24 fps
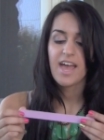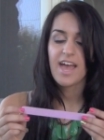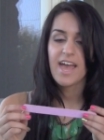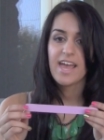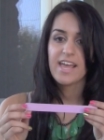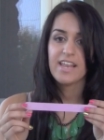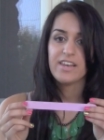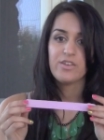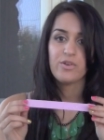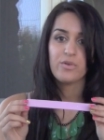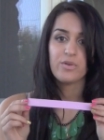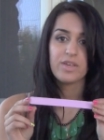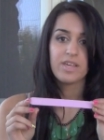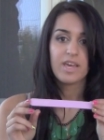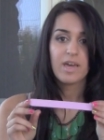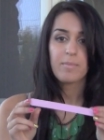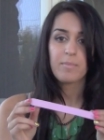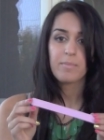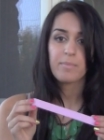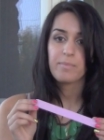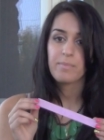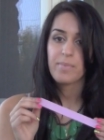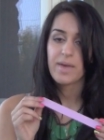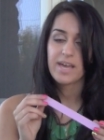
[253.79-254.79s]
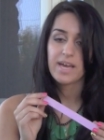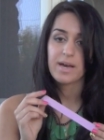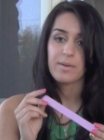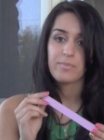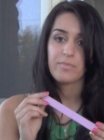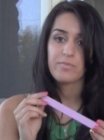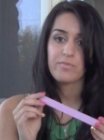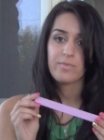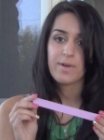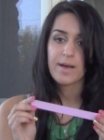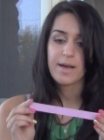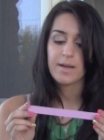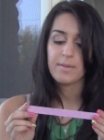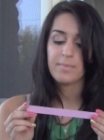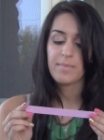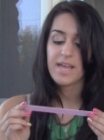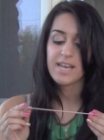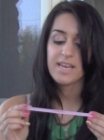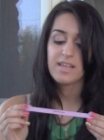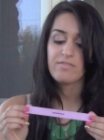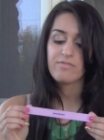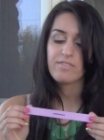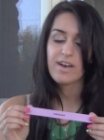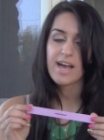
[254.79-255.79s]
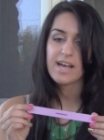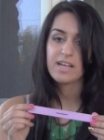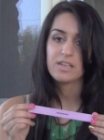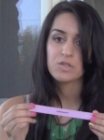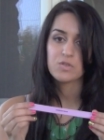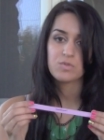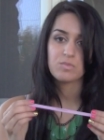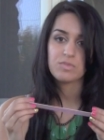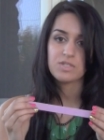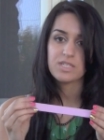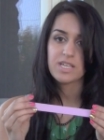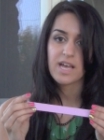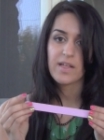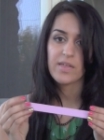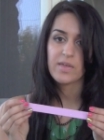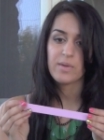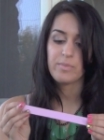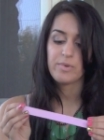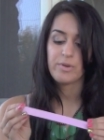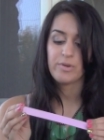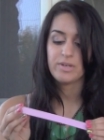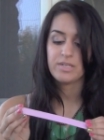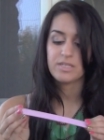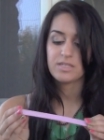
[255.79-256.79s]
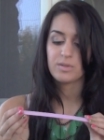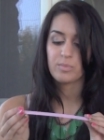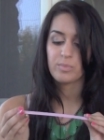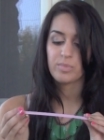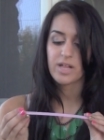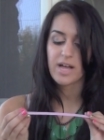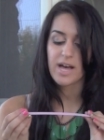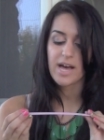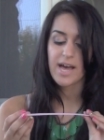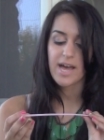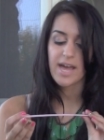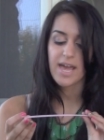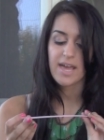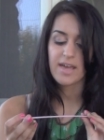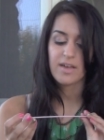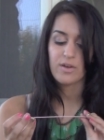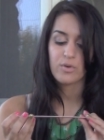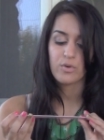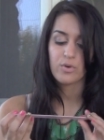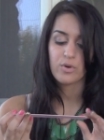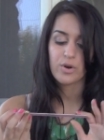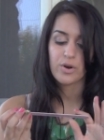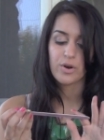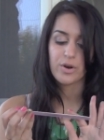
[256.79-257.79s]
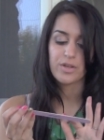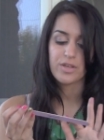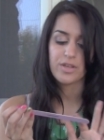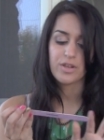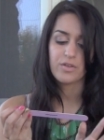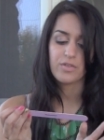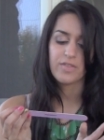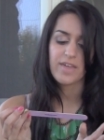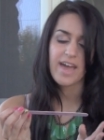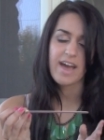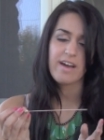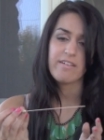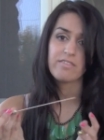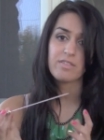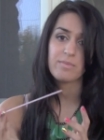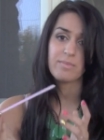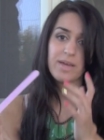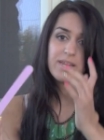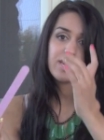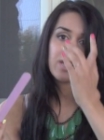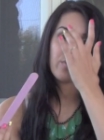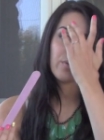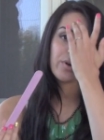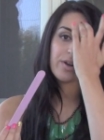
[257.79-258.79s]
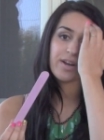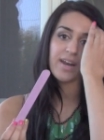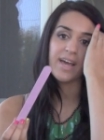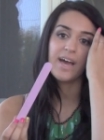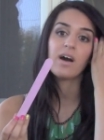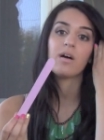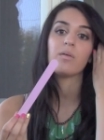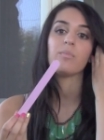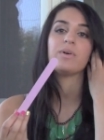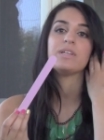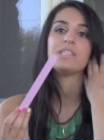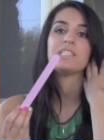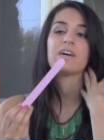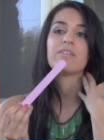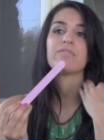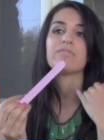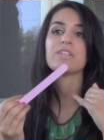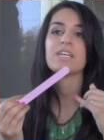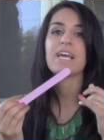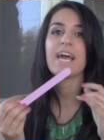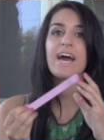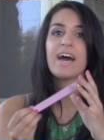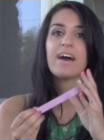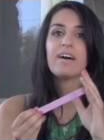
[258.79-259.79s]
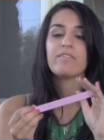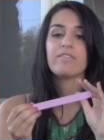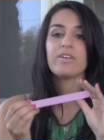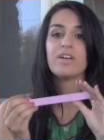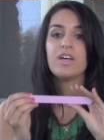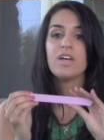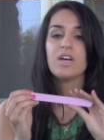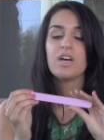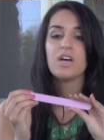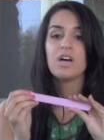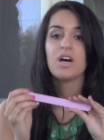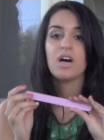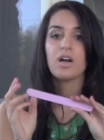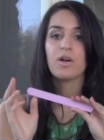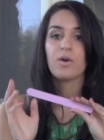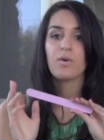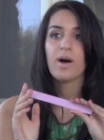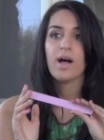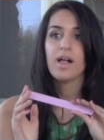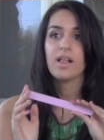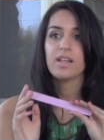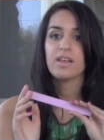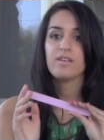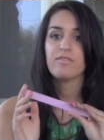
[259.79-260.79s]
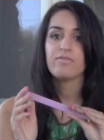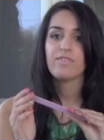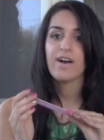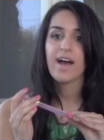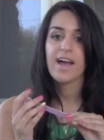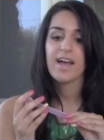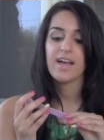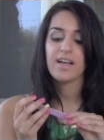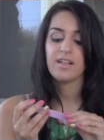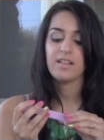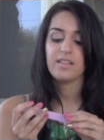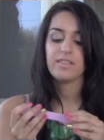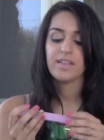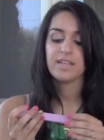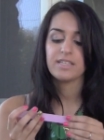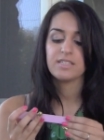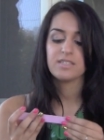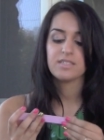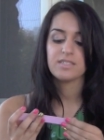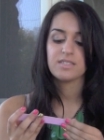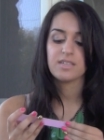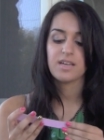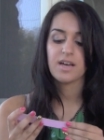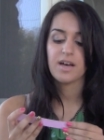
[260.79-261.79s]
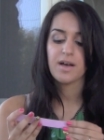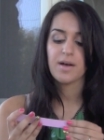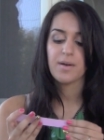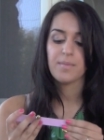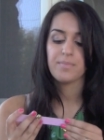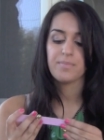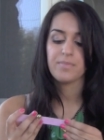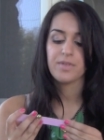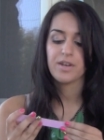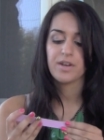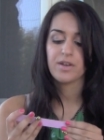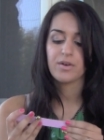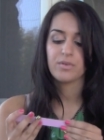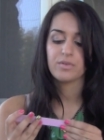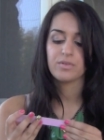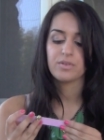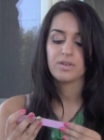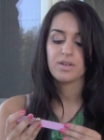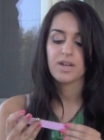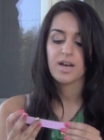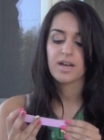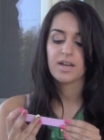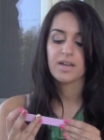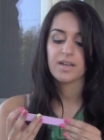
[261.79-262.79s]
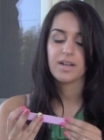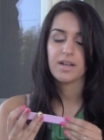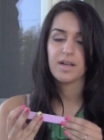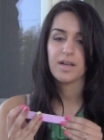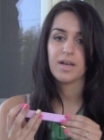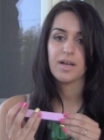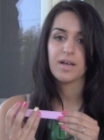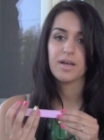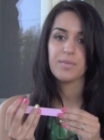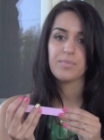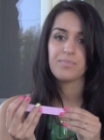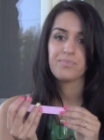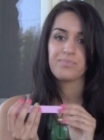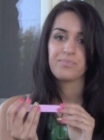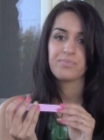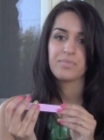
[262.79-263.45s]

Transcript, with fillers: and you can get pick up um, any files from Sally Beauty Supply, or you know they have them anywhere now. But definitely have a quality file that's um, you know not gonna